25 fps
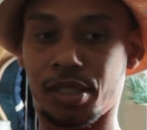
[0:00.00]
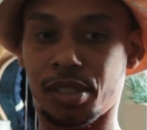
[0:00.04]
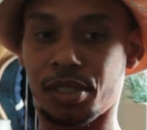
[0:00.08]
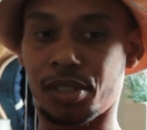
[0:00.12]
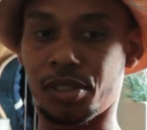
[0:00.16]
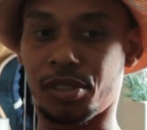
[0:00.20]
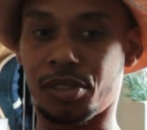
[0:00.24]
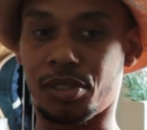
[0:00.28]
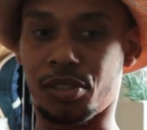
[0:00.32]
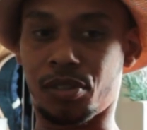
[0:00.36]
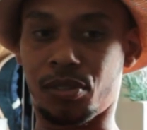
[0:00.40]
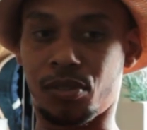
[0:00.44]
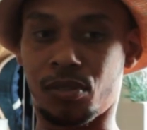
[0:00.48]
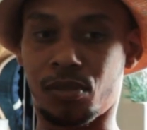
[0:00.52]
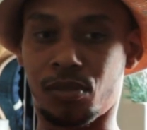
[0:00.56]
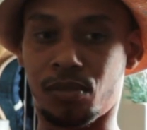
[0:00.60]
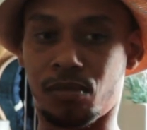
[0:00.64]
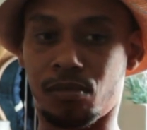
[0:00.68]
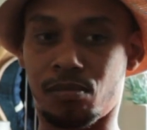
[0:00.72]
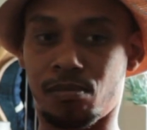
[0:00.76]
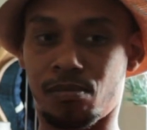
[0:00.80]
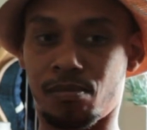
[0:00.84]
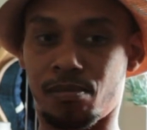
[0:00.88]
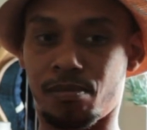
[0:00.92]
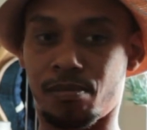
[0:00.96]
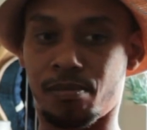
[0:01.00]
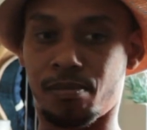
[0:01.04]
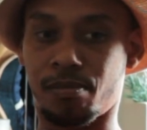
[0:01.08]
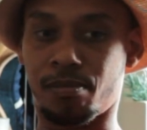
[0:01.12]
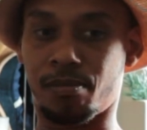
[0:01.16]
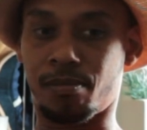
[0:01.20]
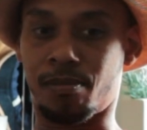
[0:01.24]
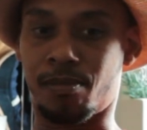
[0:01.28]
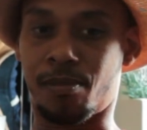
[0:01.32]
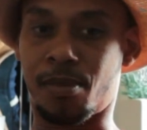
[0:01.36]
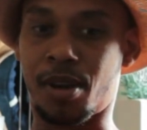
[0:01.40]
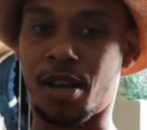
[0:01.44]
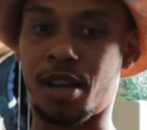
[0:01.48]
you know,
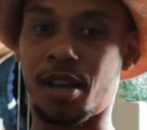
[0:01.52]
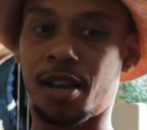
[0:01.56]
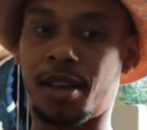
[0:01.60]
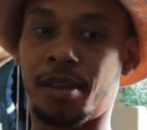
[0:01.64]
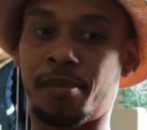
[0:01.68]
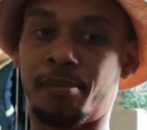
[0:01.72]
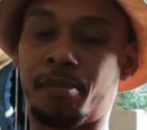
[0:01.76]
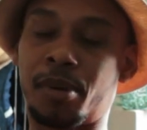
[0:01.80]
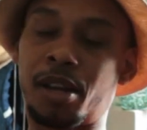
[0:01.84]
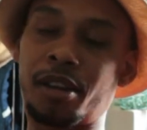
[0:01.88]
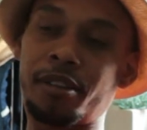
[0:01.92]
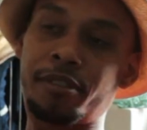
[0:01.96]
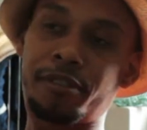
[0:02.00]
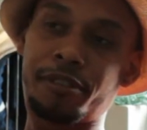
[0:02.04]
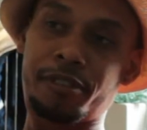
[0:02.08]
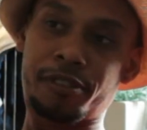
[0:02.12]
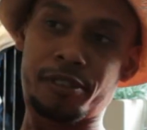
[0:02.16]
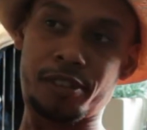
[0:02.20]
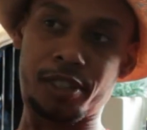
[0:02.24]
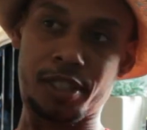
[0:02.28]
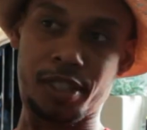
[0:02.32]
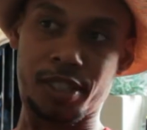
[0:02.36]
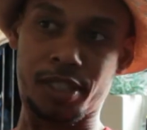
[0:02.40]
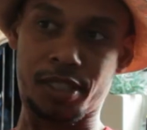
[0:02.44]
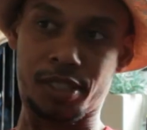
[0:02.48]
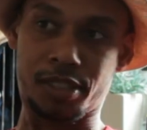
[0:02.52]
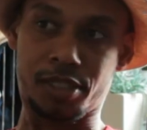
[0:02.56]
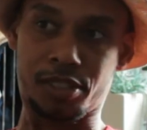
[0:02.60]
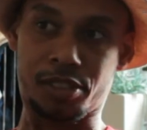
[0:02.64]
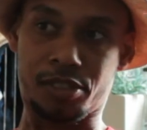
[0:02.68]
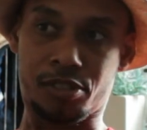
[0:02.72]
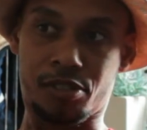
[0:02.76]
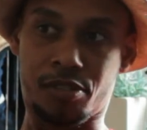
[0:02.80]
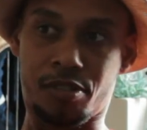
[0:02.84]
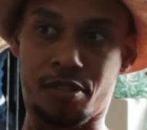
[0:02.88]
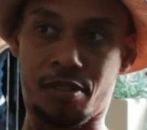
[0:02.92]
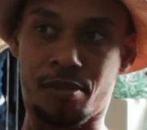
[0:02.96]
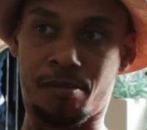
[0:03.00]
my friends
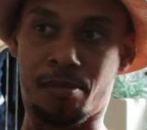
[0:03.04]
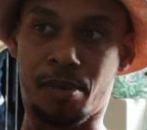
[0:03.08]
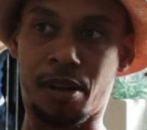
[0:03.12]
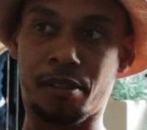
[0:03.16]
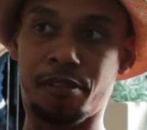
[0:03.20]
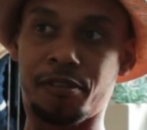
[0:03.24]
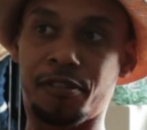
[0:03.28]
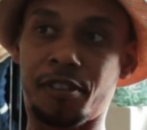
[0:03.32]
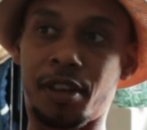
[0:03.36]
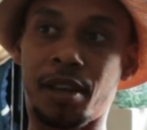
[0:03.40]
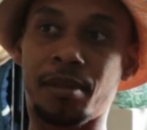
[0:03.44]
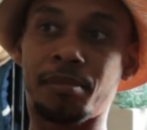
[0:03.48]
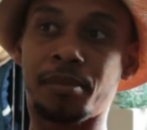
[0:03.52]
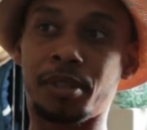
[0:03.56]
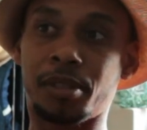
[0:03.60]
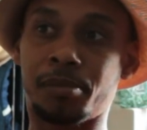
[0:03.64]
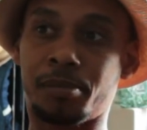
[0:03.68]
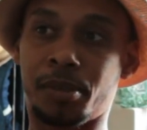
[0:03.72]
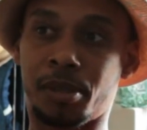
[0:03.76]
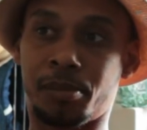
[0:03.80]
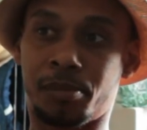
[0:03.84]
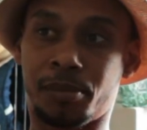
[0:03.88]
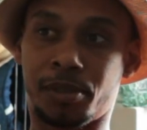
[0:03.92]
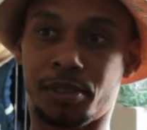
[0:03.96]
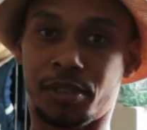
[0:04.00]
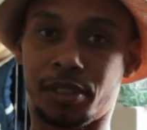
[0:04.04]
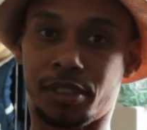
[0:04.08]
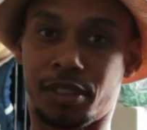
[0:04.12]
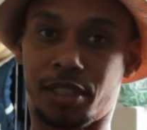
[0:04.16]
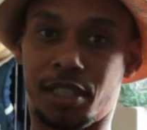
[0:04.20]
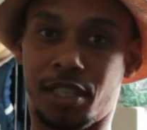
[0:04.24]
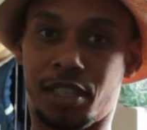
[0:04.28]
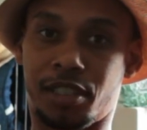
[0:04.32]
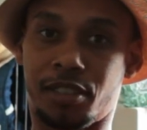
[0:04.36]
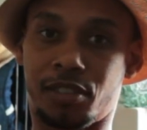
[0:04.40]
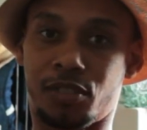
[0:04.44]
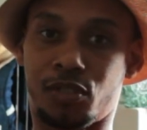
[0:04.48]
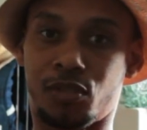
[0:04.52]
or my family members
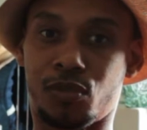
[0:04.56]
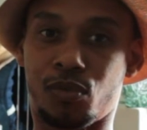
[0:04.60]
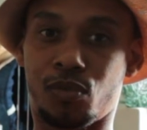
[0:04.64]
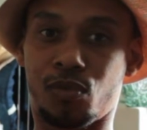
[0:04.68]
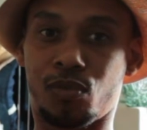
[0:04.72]
that